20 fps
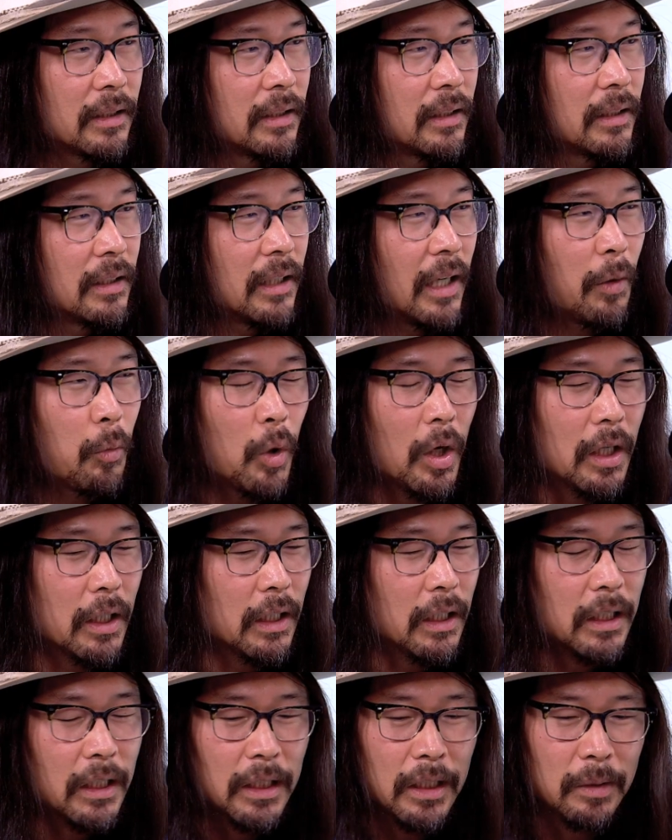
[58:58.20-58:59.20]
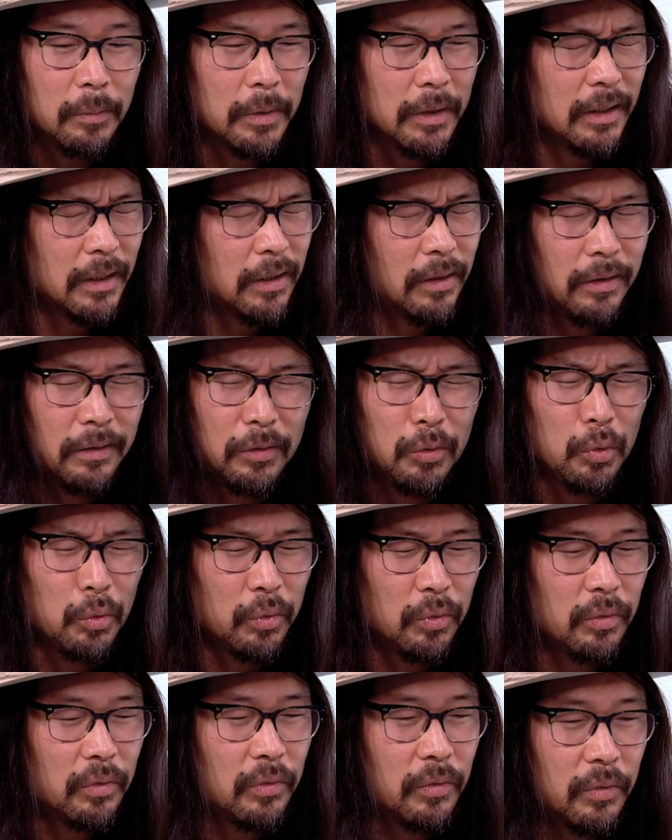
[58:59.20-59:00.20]
I walk in and I'm just like,
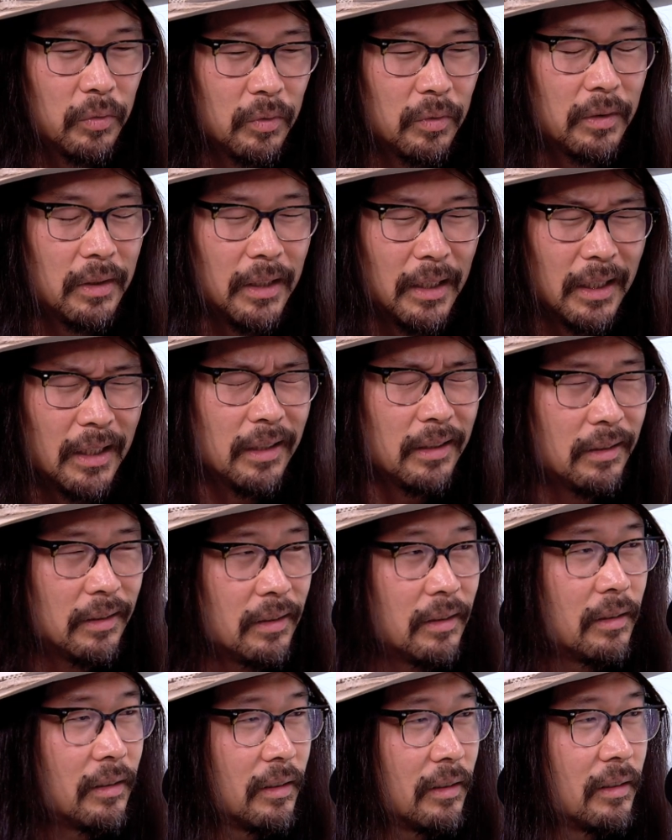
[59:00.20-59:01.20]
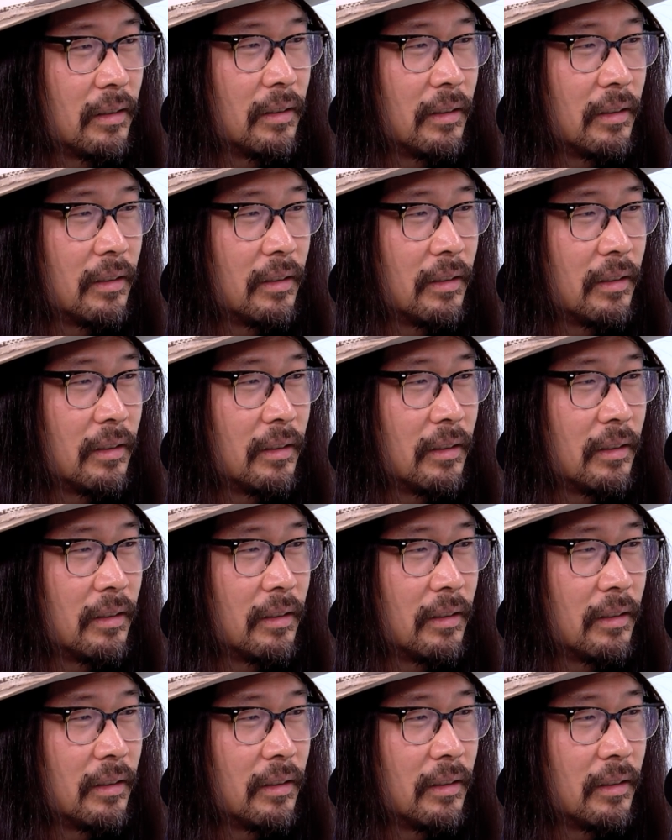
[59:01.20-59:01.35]
oof. Yeah, this is